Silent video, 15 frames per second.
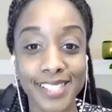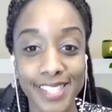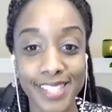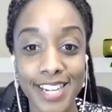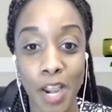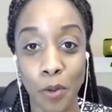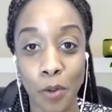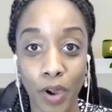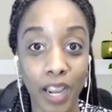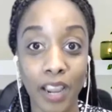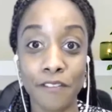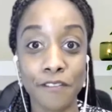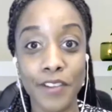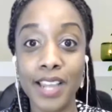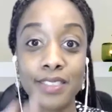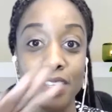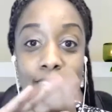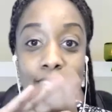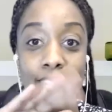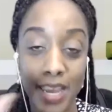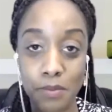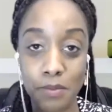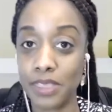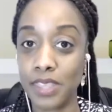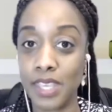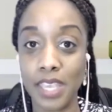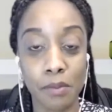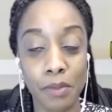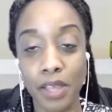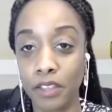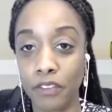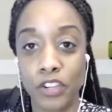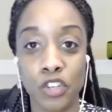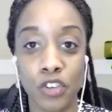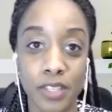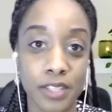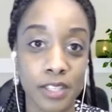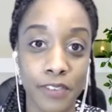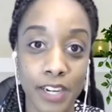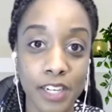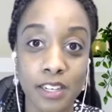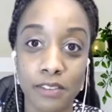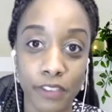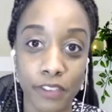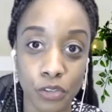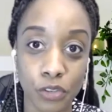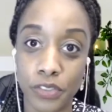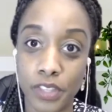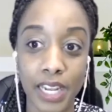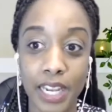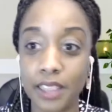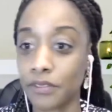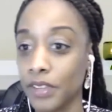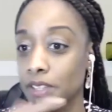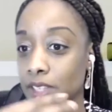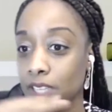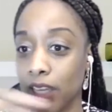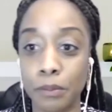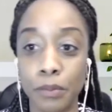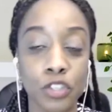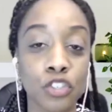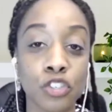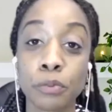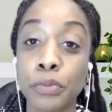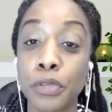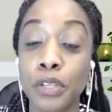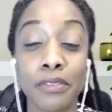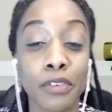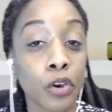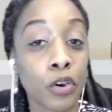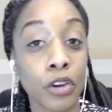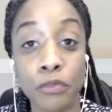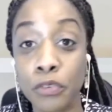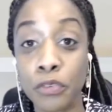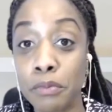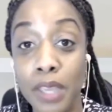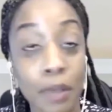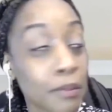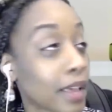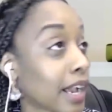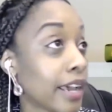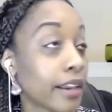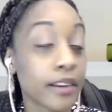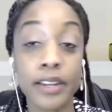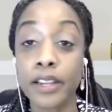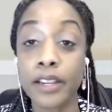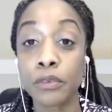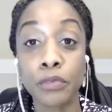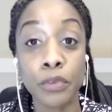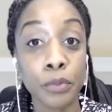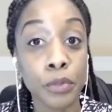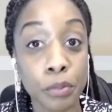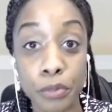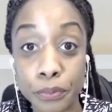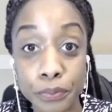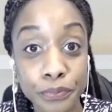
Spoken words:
the network and find the name and the email address of an individual. They're like, Lovelda, keep it stump. You never heard it from me. I'm like, I didn't hear it from you, boo.